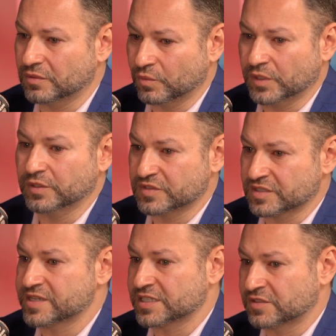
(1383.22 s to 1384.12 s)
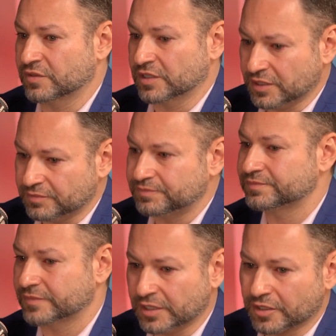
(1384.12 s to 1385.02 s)
we successfully
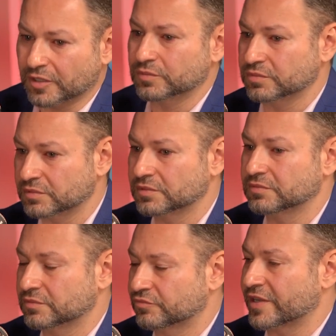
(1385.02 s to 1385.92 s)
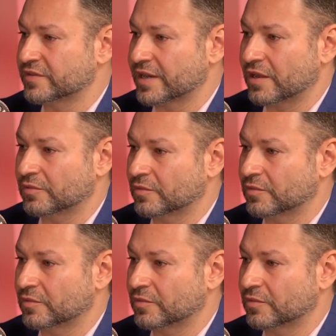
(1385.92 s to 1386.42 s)
rented out